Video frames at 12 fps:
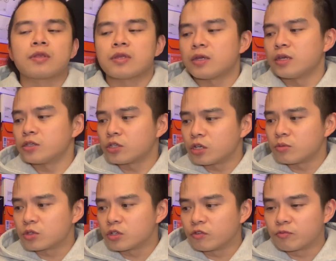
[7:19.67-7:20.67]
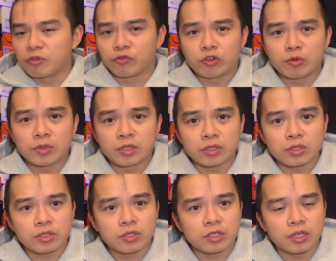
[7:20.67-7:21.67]
In terms of
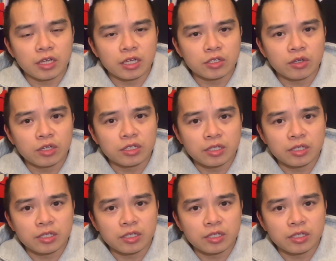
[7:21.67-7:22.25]
performance, it's only